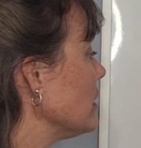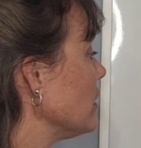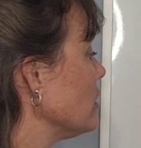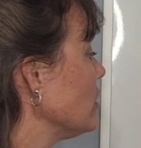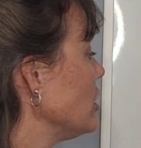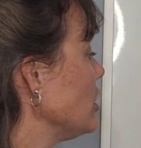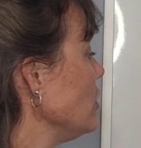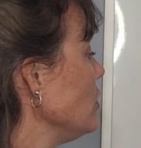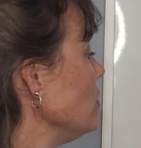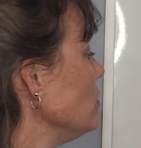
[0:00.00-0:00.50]

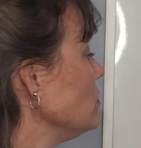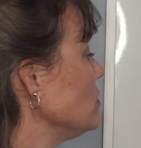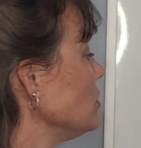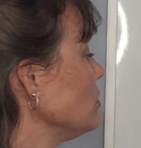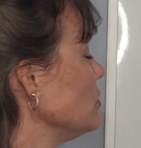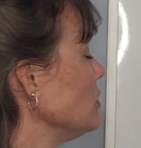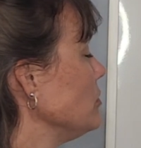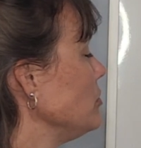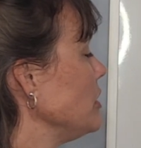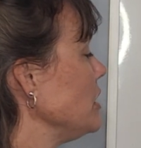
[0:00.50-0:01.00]
acute
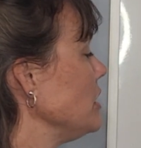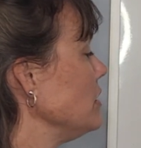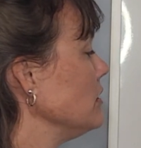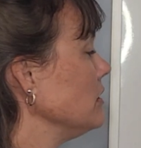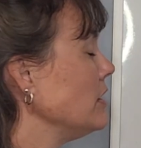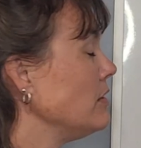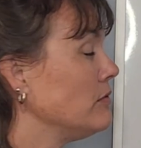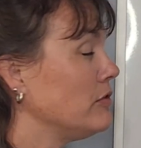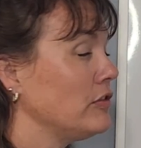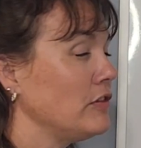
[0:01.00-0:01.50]
would be
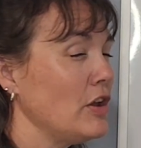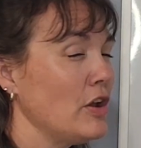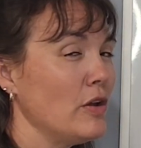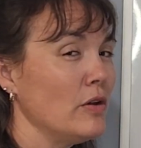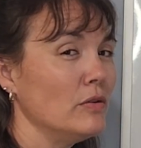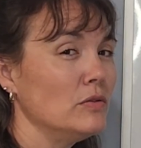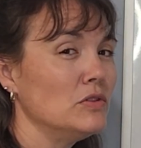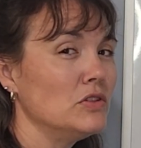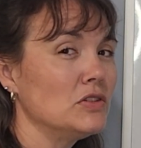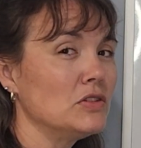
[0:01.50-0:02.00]
lymph
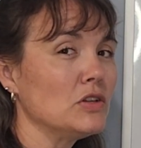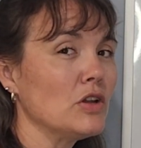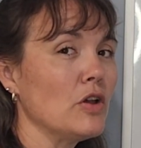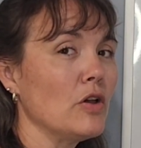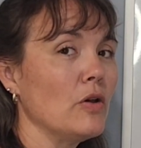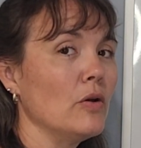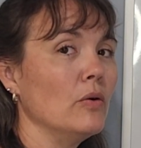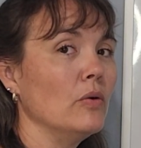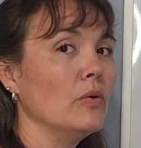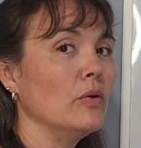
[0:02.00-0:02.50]
nodes.
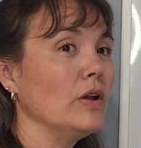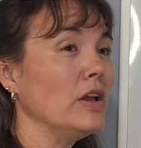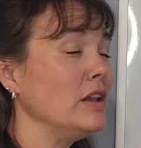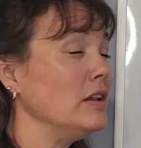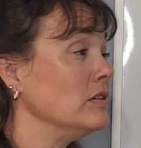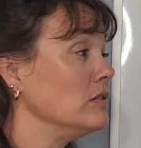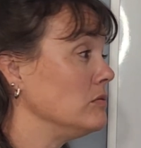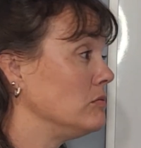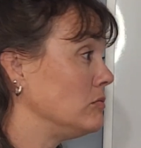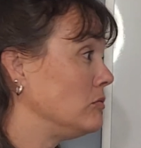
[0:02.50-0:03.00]
So
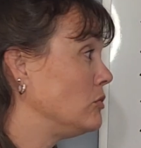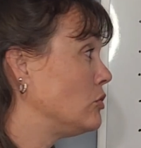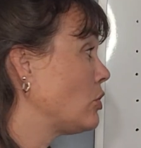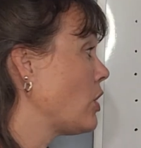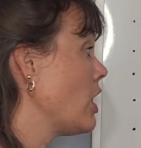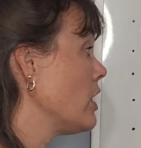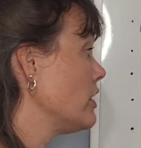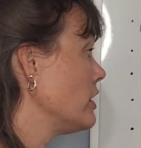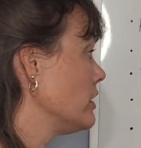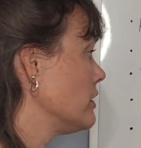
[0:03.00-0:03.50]
in
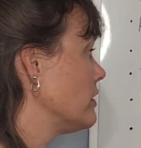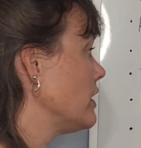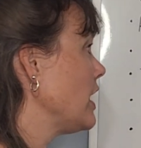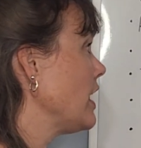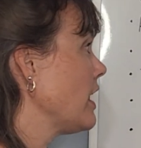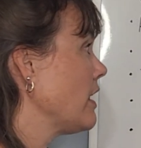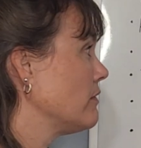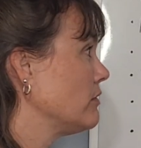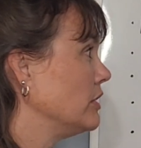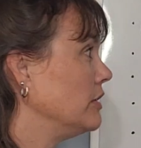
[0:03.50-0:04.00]
chronic, they
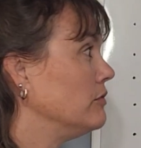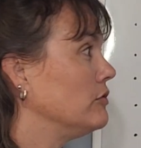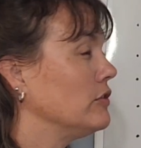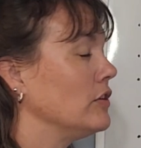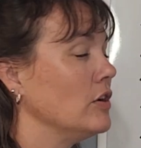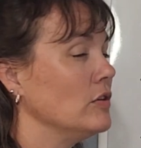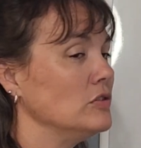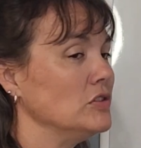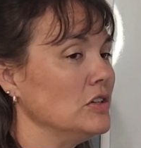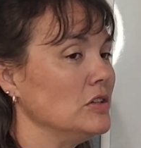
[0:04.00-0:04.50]
have lymph
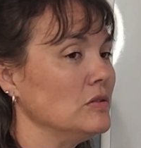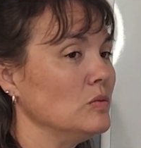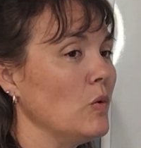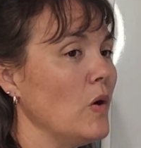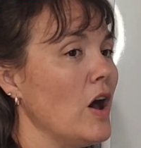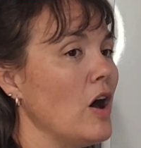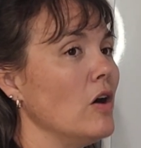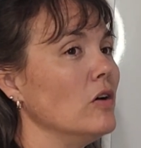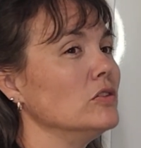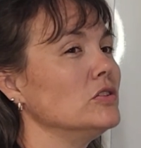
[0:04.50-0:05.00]
nodes as
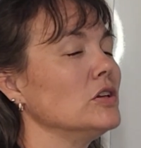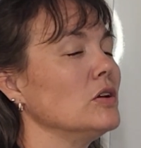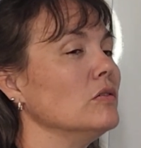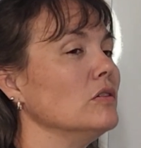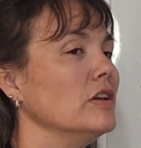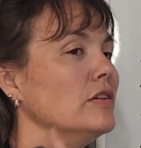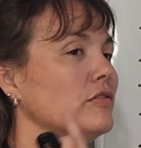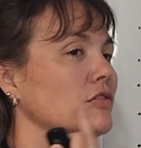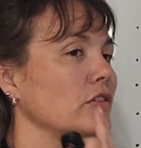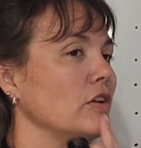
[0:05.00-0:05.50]
well. So
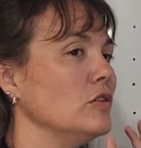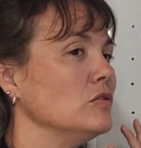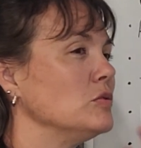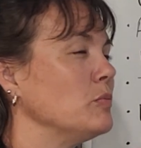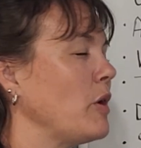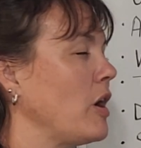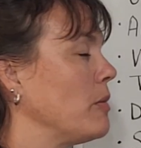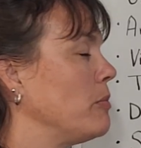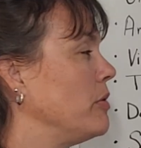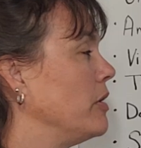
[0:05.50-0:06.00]
lymph nodes
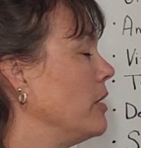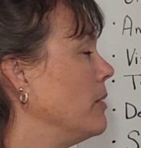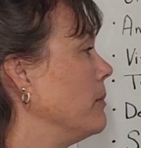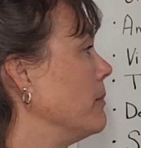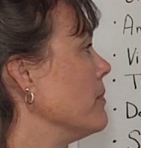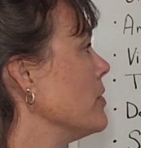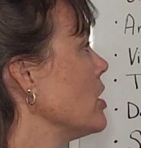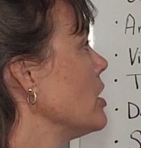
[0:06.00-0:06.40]
pop up,